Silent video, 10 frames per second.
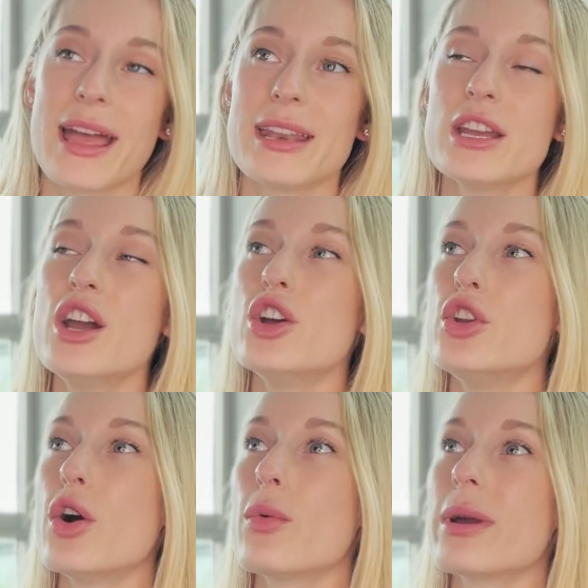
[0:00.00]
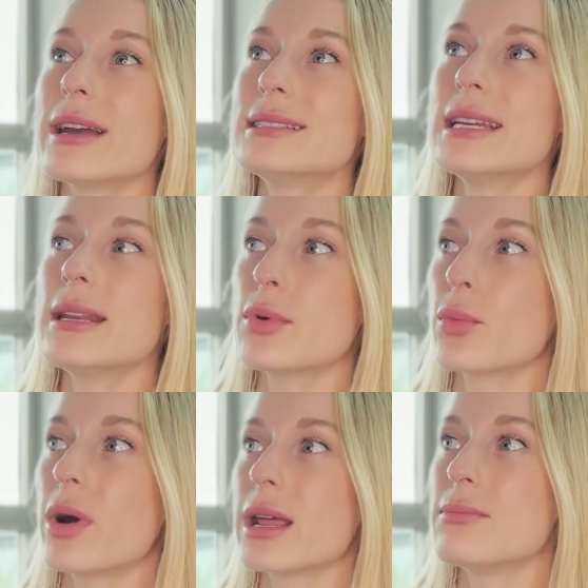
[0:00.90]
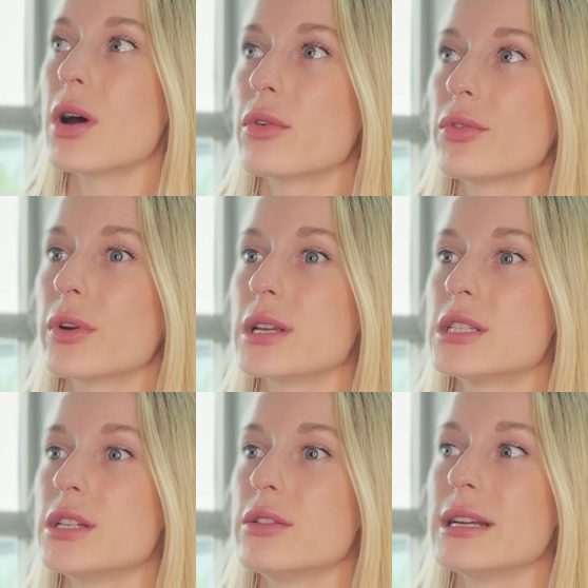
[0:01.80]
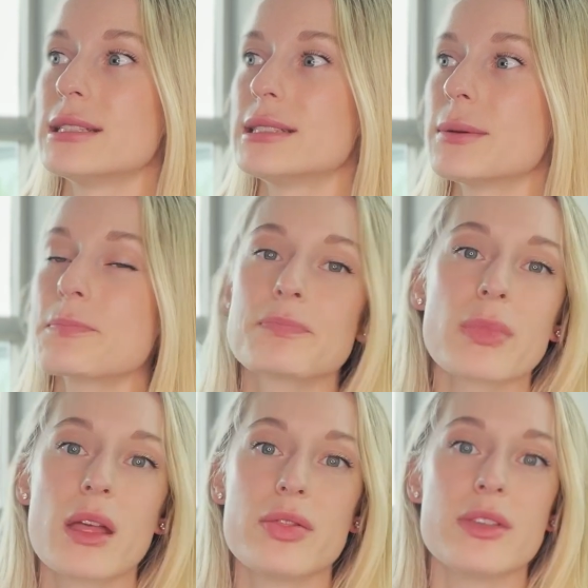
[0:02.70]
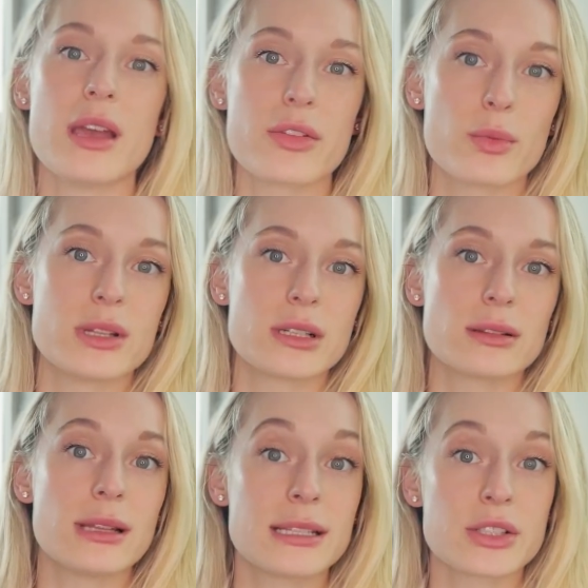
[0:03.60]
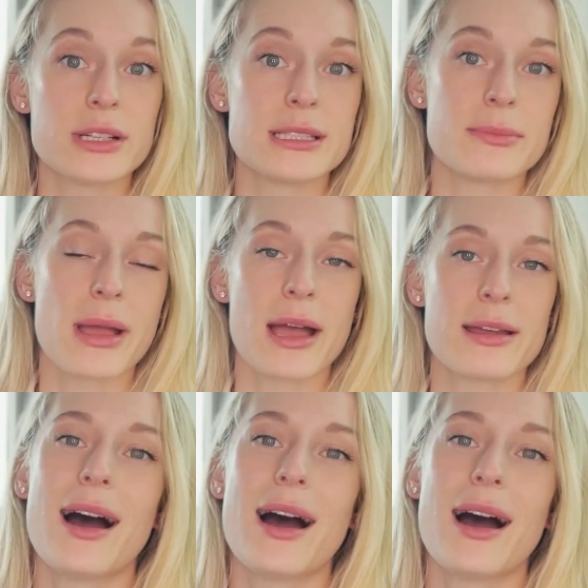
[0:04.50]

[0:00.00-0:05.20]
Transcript: And no, when I say number one, I'm referring to it's the other ones are lesser in demand.